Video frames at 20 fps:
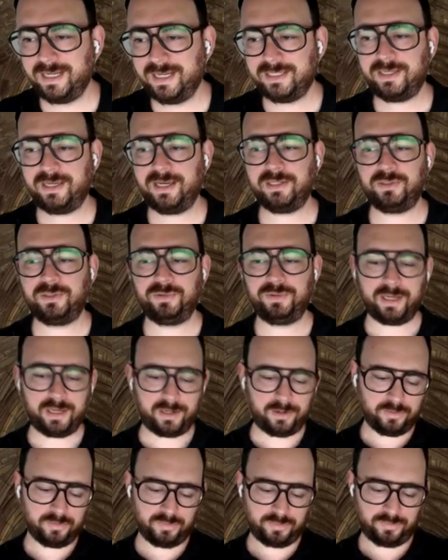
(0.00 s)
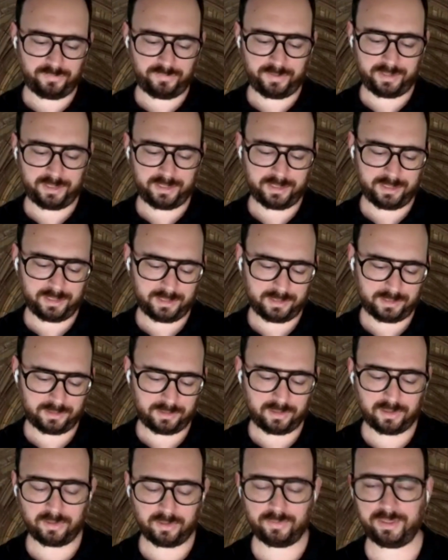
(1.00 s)
So yeah, do not overfit. So
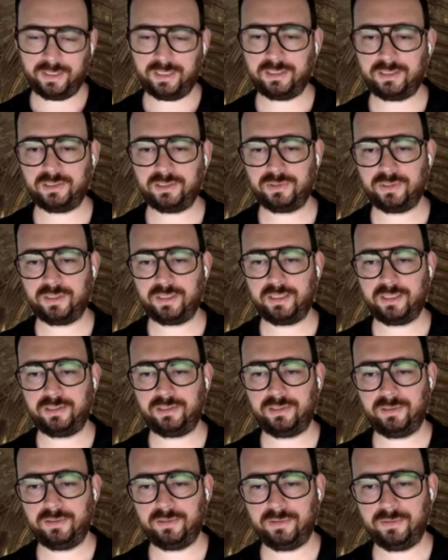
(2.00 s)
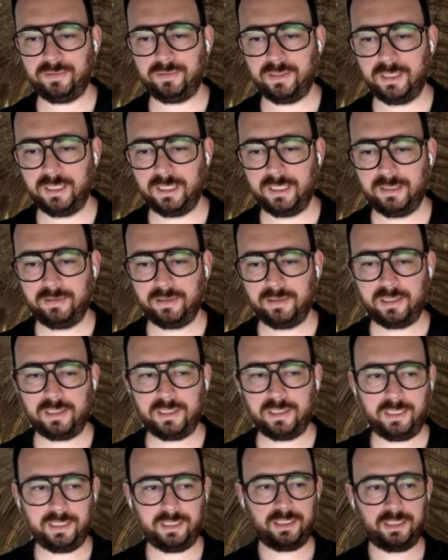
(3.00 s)
always try to
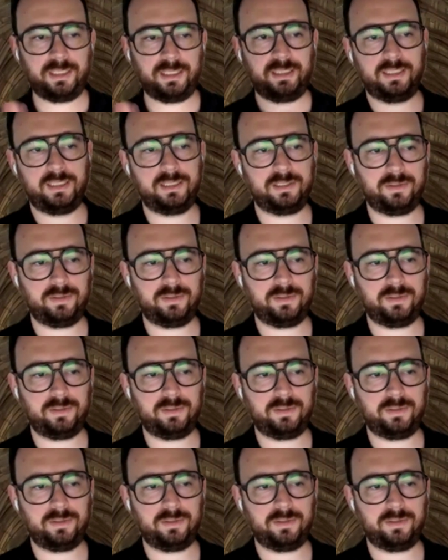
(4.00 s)
clean it.